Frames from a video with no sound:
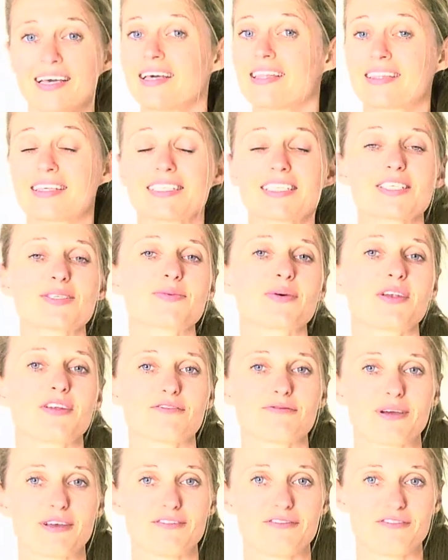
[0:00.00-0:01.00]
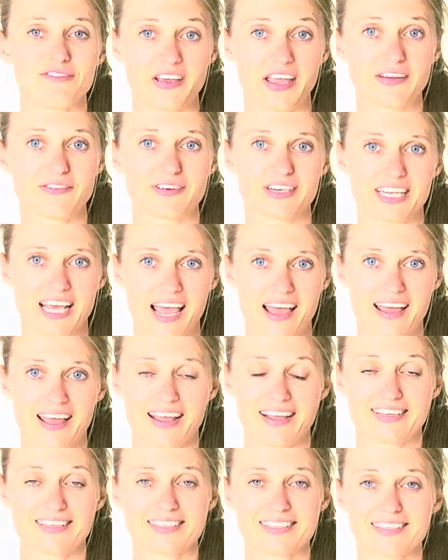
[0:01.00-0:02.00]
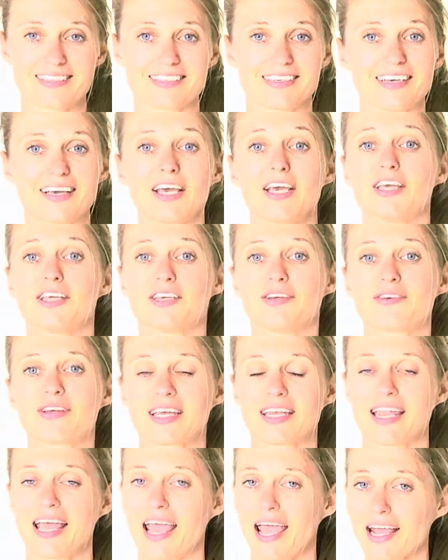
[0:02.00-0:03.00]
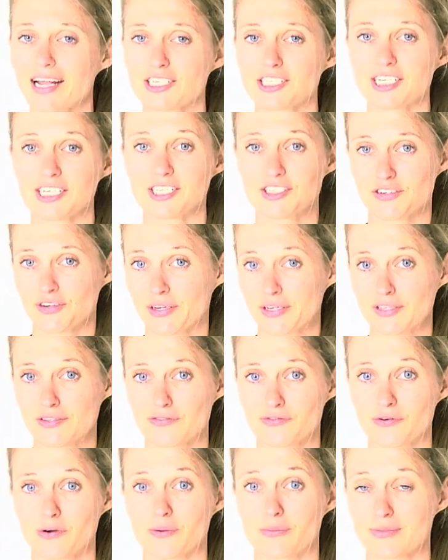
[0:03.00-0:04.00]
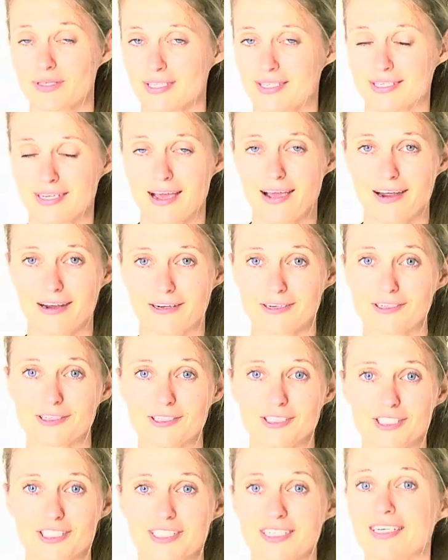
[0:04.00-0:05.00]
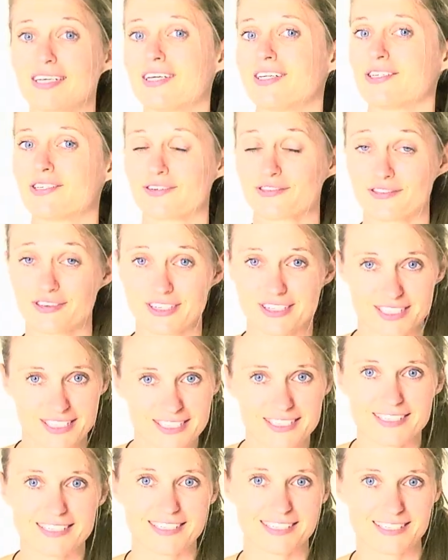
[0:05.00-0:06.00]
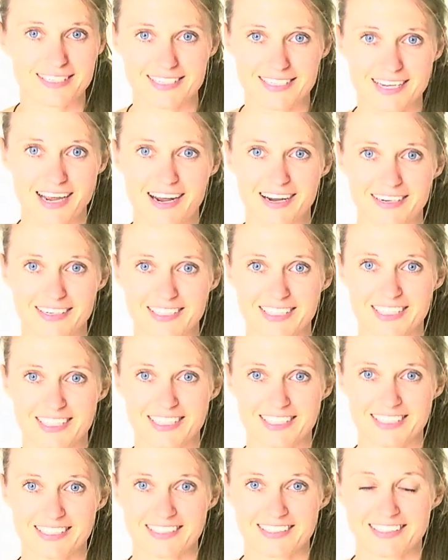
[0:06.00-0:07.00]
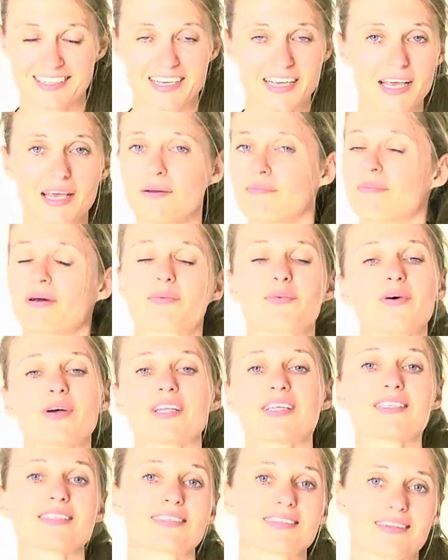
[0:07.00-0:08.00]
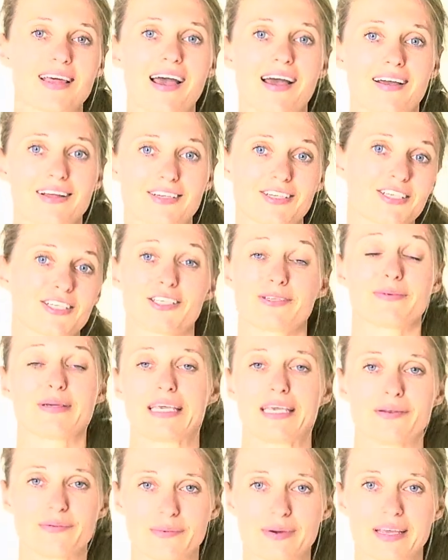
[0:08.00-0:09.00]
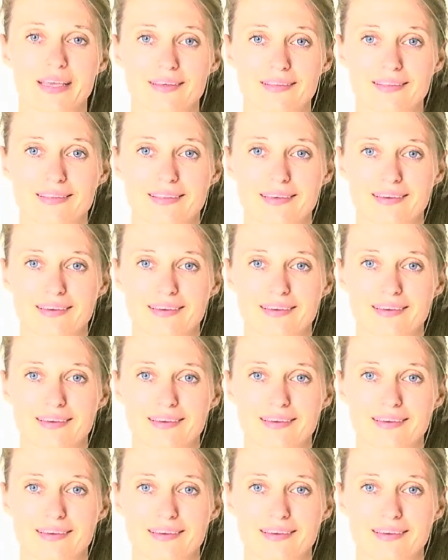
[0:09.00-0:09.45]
This is one of my favorite hacks. You can actually transform starch into resistant starch. But what is starch to begin with?